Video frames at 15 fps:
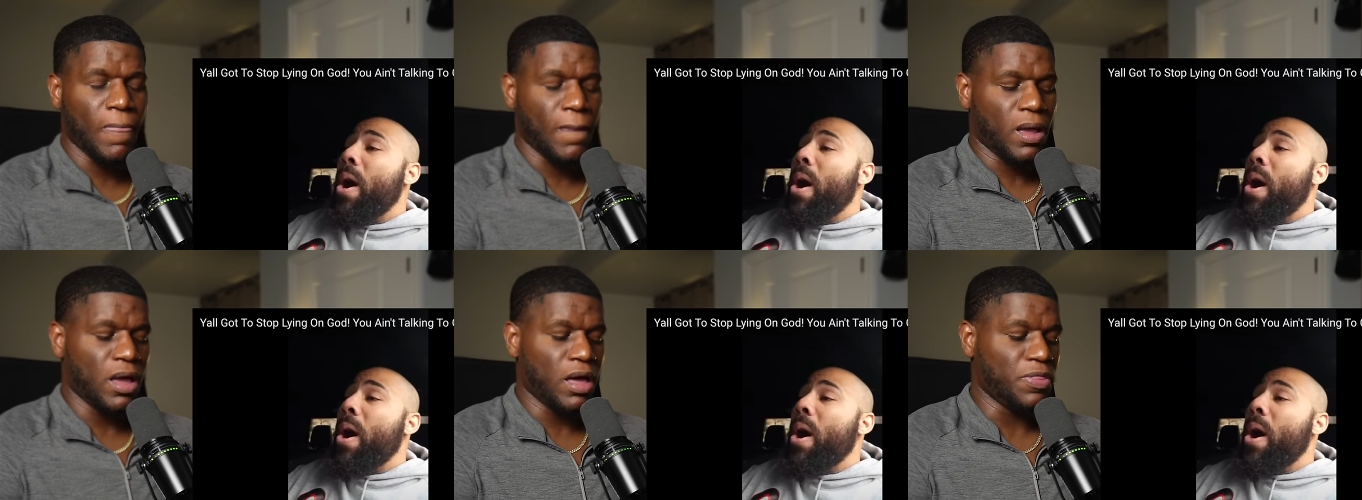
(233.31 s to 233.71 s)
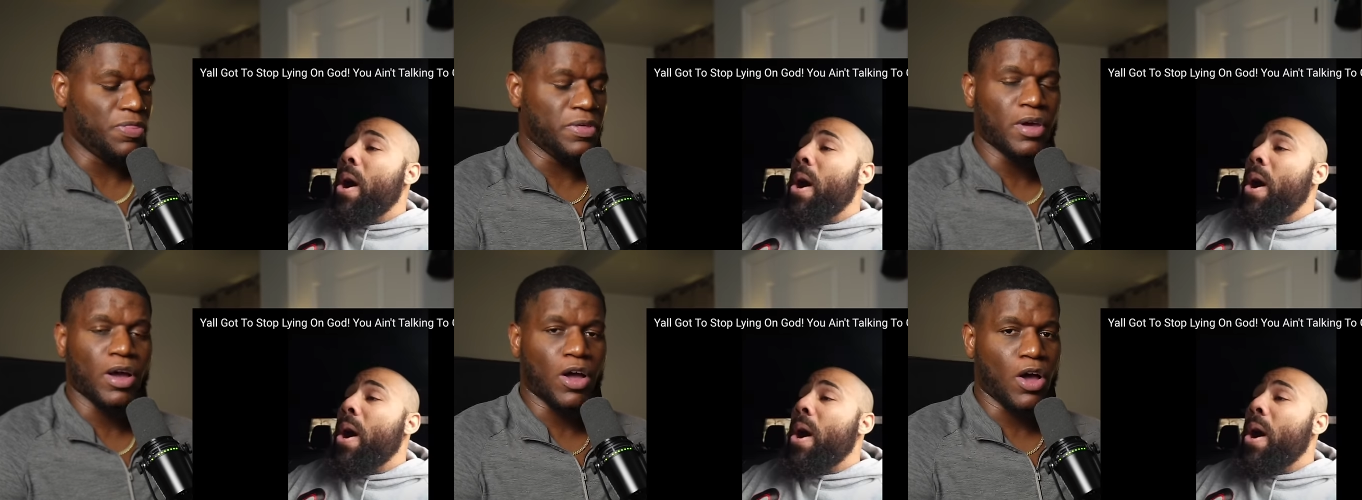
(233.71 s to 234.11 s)
Speaker 1: of the
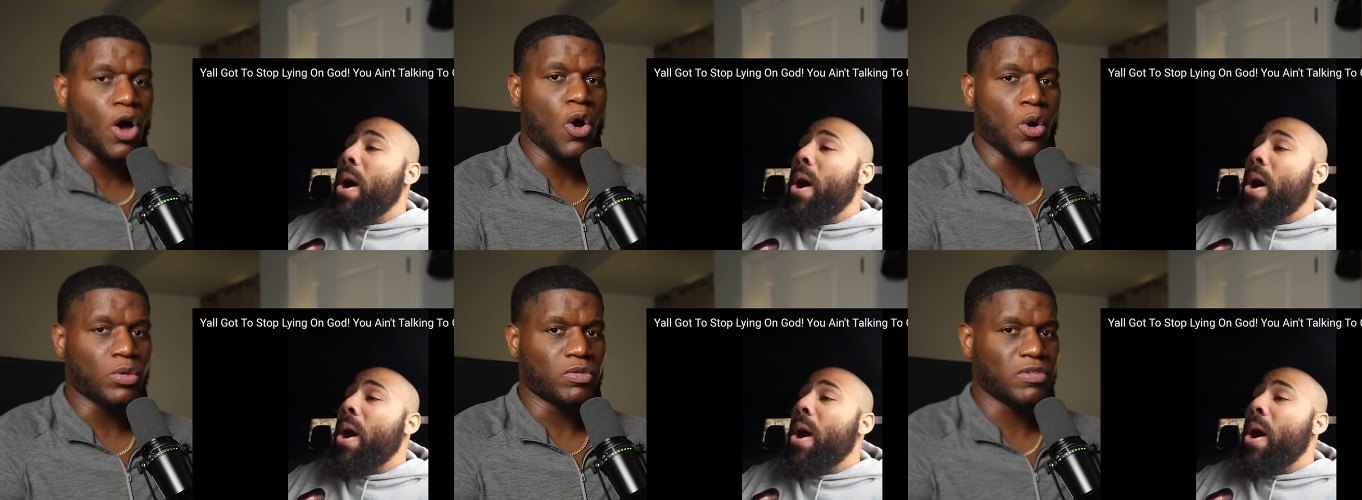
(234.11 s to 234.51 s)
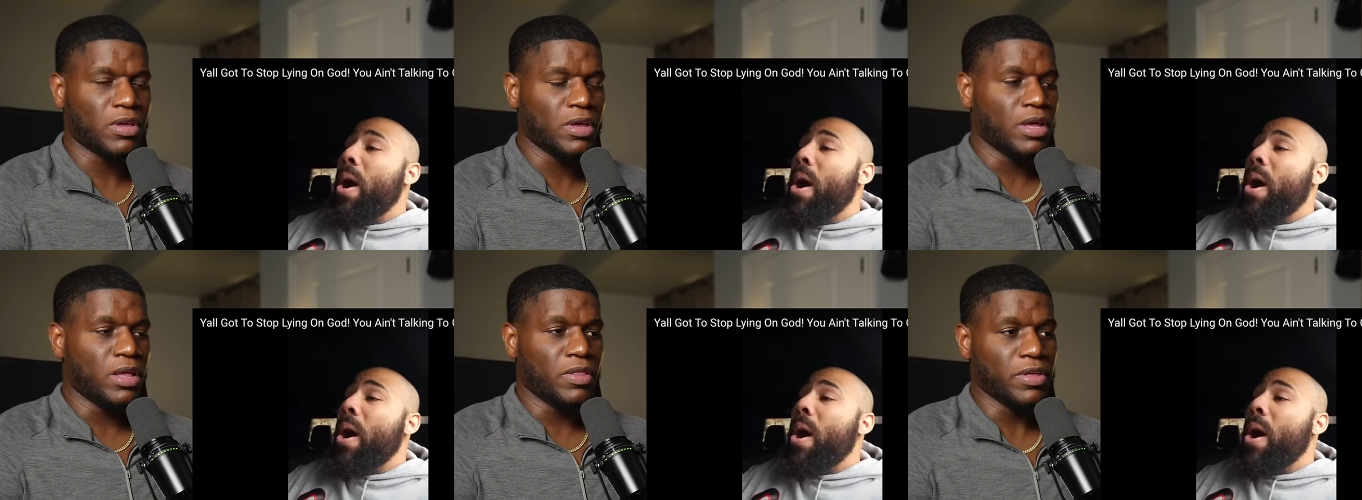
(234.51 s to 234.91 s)
occult,
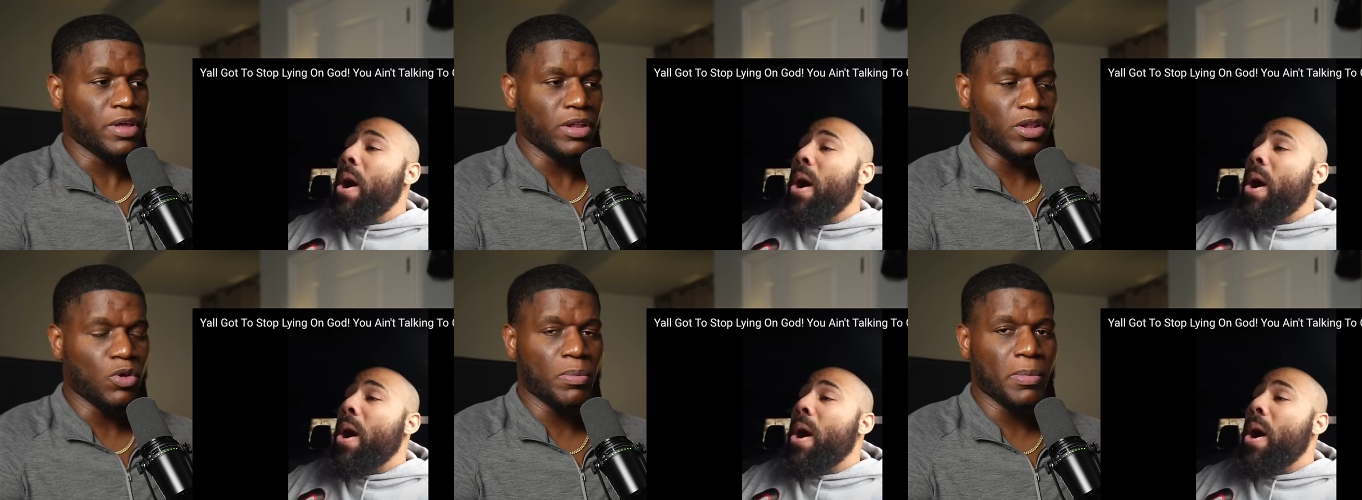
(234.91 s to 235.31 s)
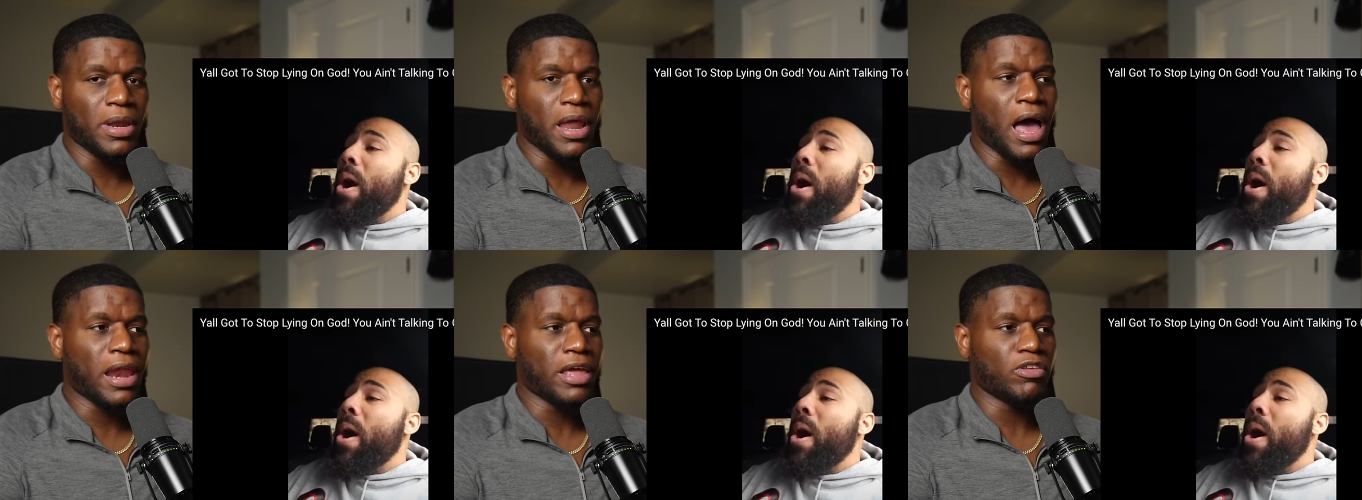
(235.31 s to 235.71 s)
the
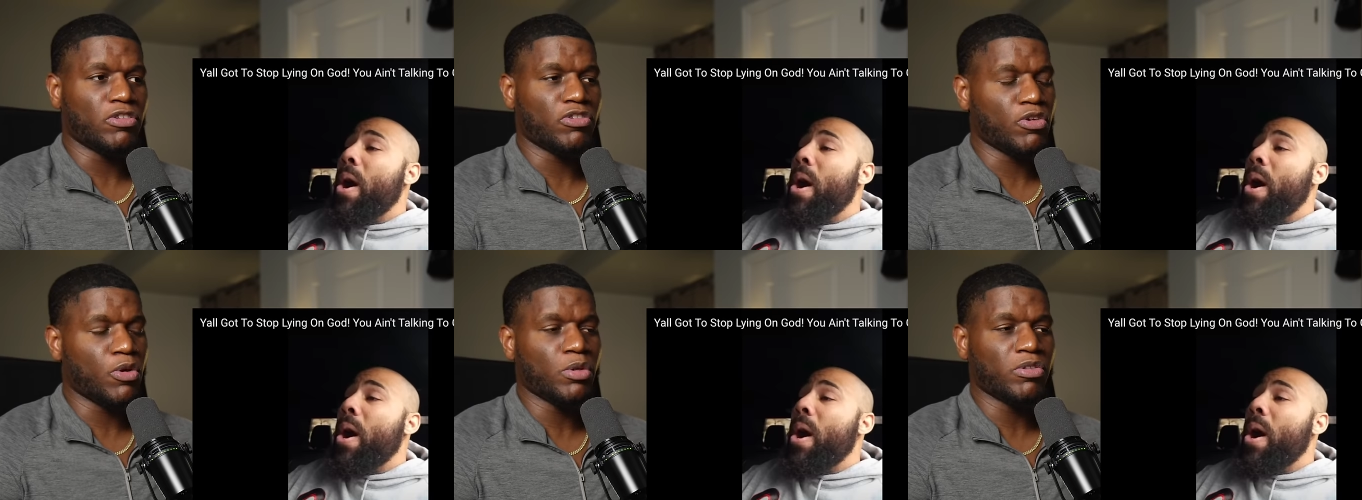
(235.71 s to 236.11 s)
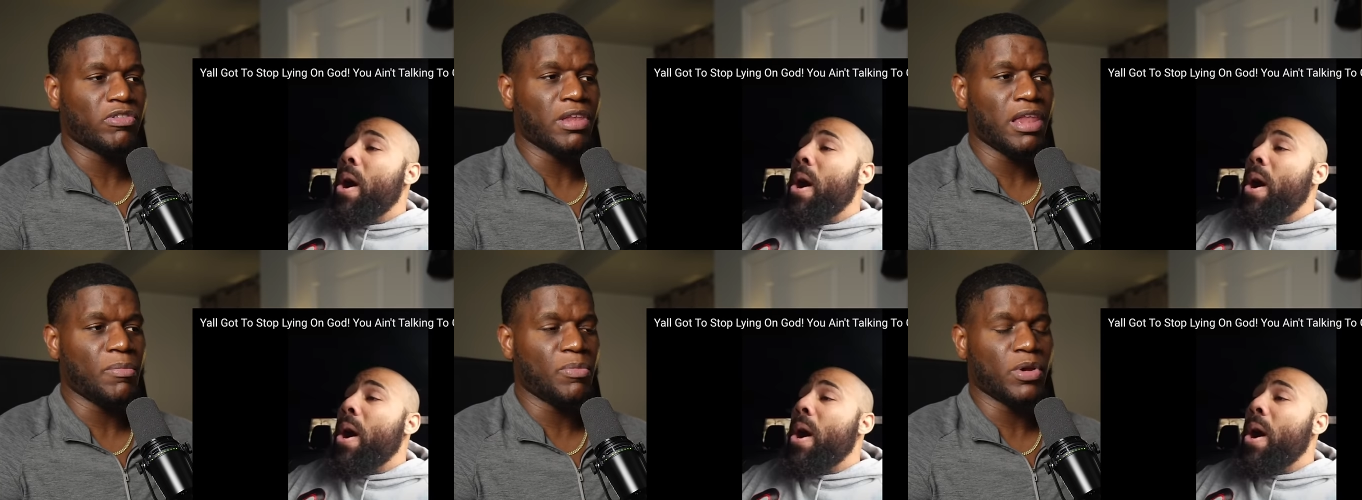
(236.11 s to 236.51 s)
Illuminati, certain
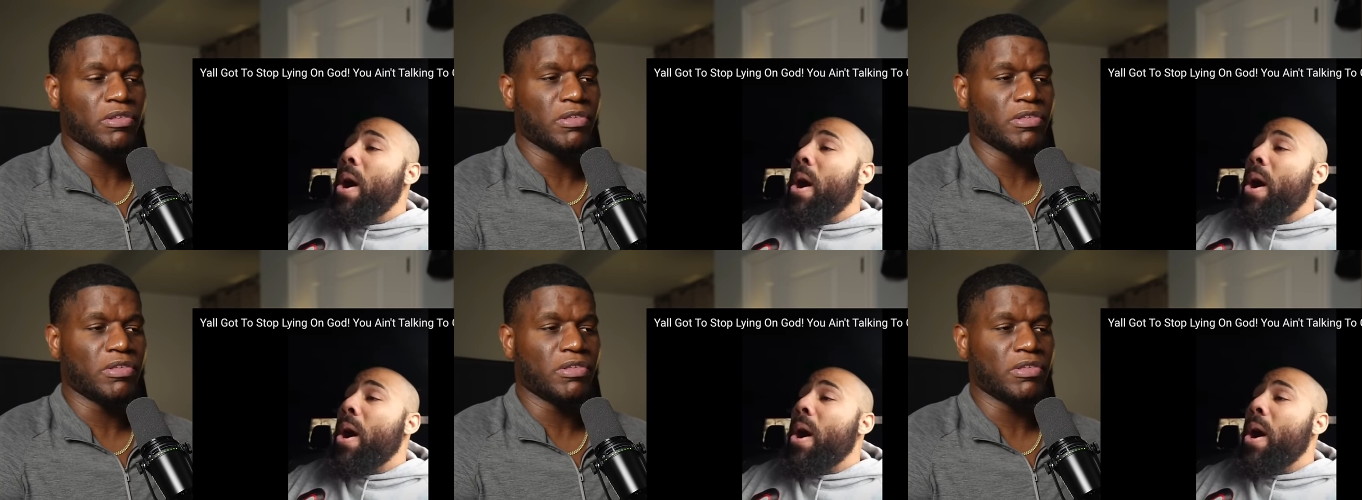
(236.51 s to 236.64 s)
celebrities.